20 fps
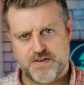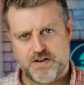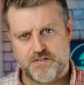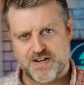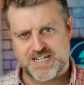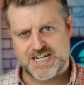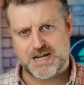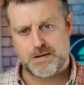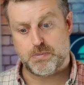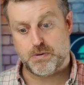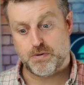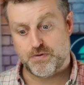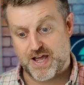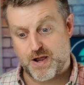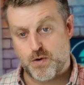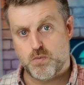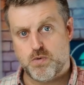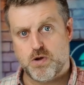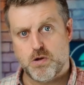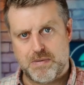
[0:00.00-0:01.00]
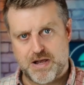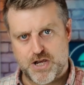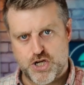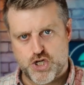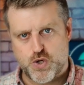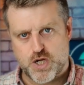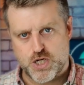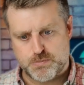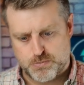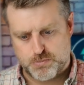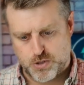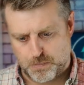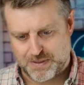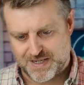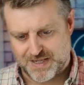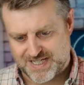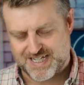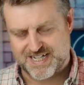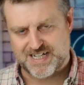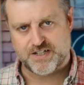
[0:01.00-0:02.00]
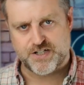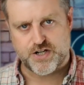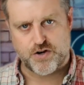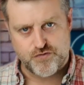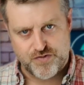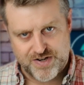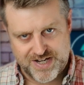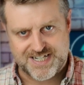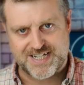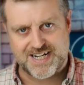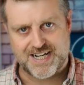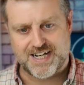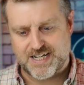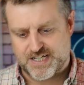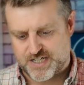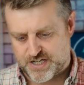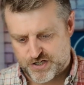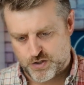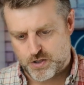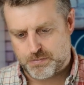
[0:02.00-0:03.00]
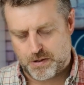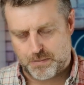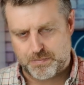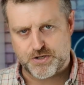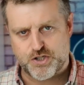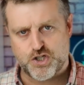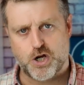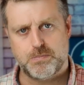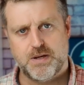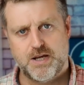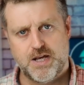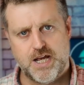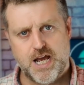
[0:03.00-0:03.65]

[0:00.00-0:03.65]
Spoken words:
for example, they will make sure it's properly sealed and reseal it and do a proper job